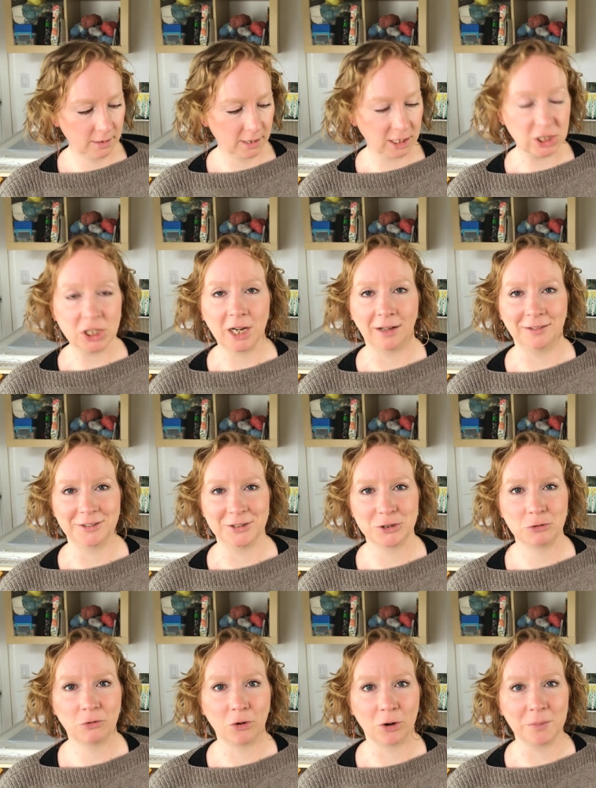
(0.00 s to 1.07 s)
a challenge
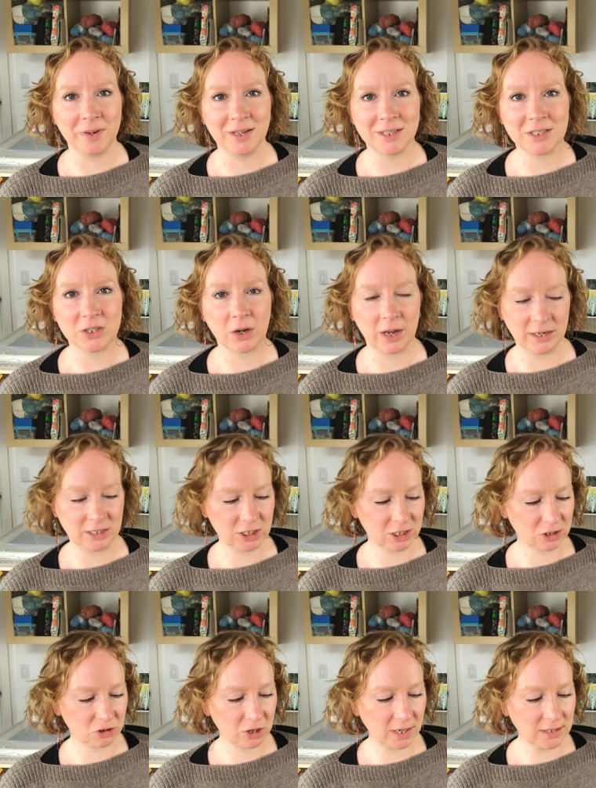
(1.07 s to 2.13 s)
for me. So I
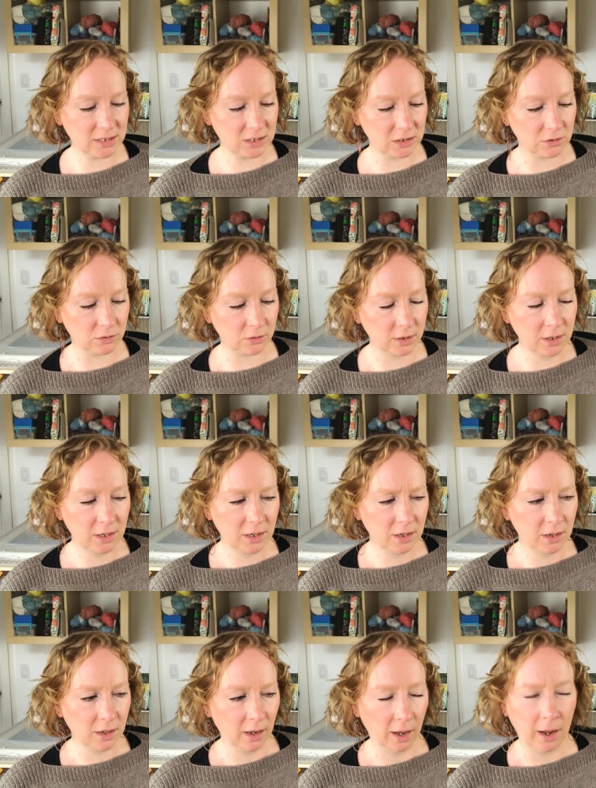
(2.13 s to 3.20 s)
just tried to
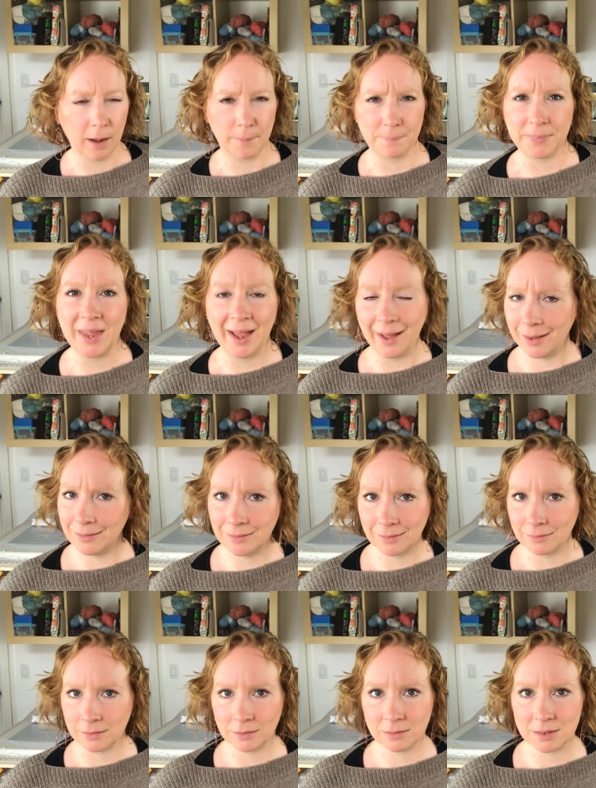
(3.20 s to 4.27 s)
um, add a
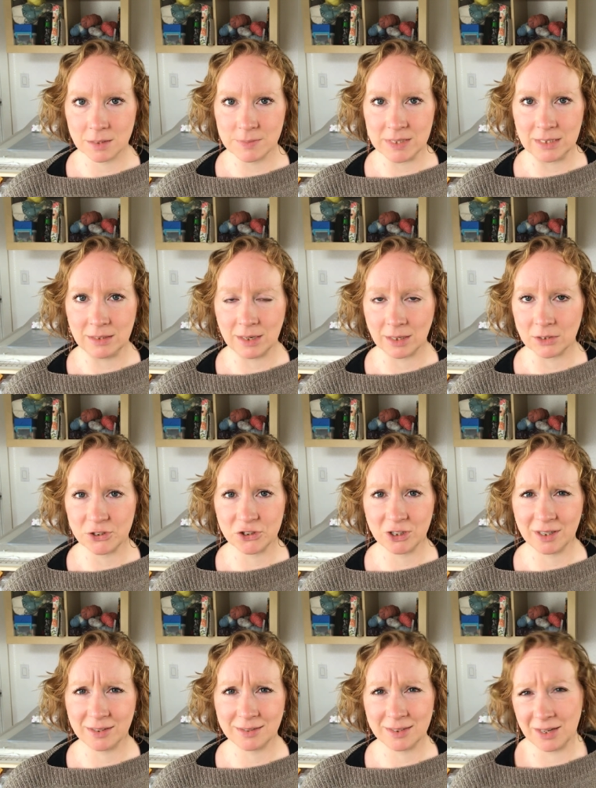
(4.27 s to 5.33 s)
little something
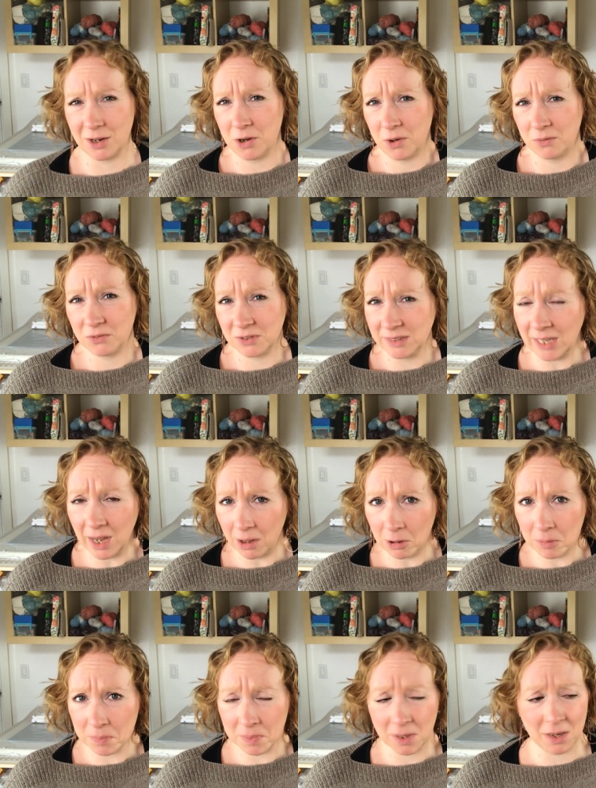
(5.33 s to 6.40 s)
extra to hopefully
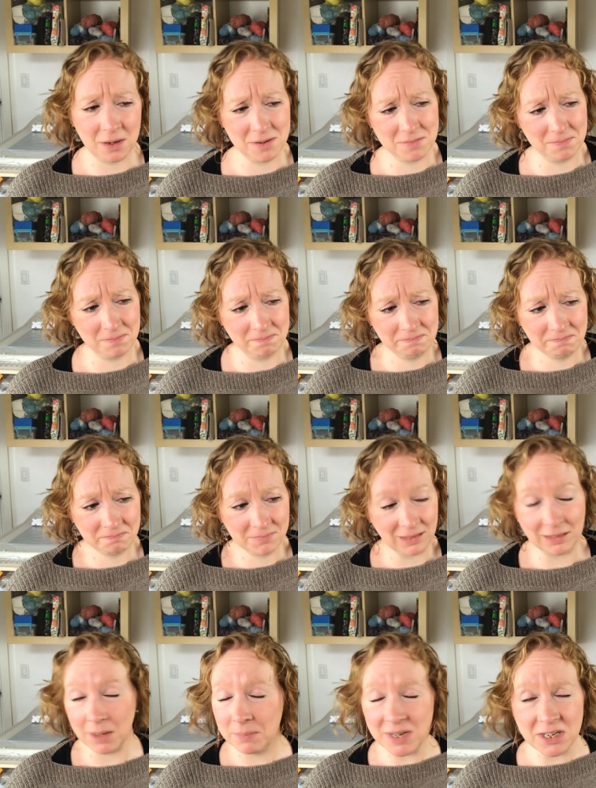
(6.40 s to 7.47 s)
help. Um,
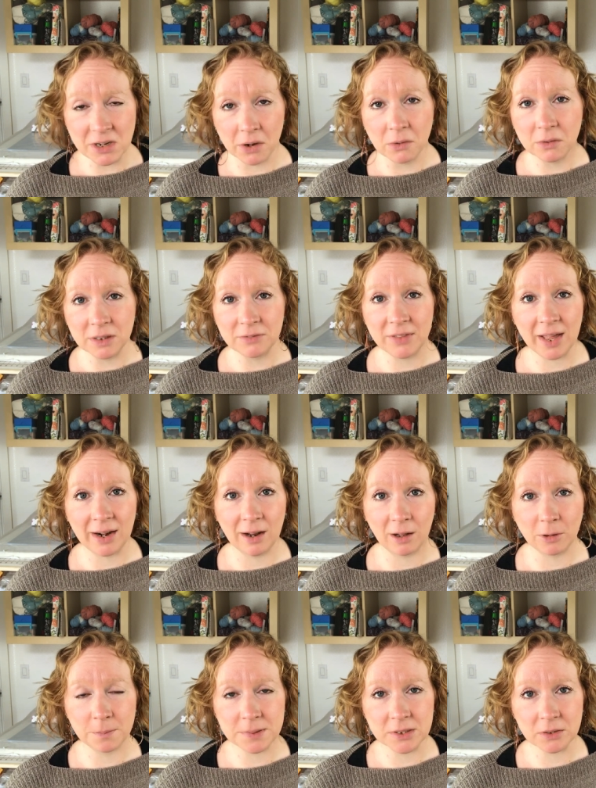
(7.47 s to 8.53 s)
let me know if that
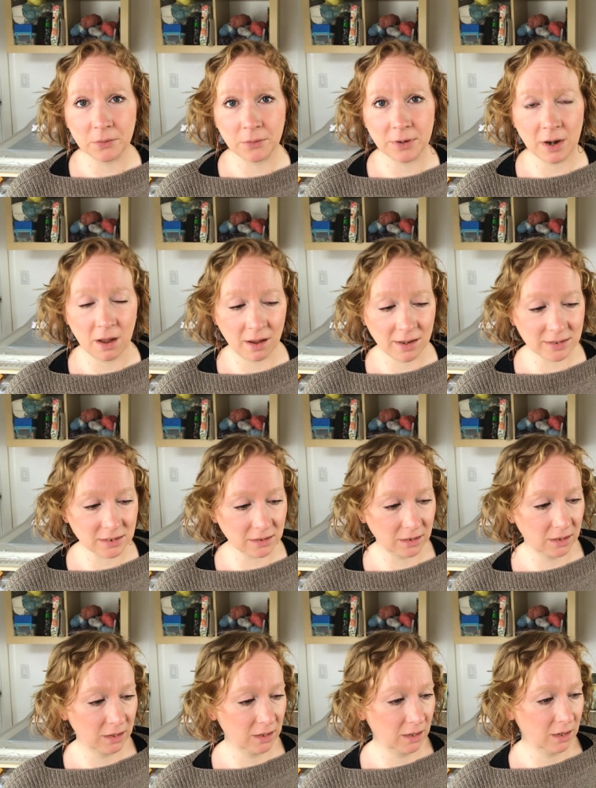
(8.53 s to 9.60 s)
helps or not.
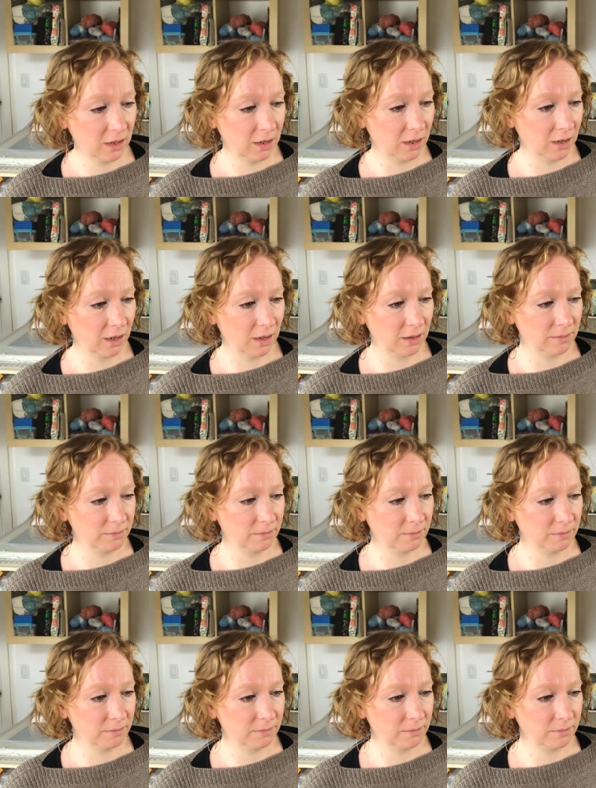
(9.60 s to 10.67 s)
Um,